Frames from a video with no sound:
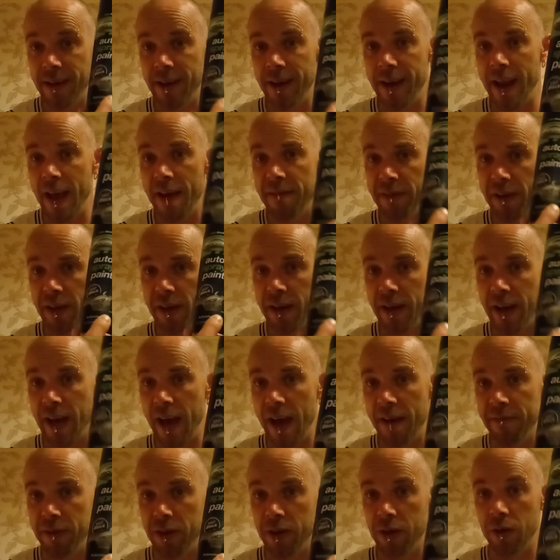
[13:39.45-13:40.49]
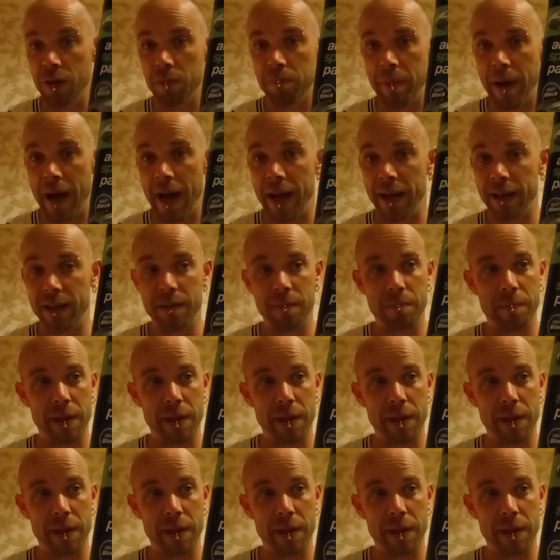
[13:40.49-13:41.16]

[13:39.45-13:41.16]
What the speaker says: never ever look back,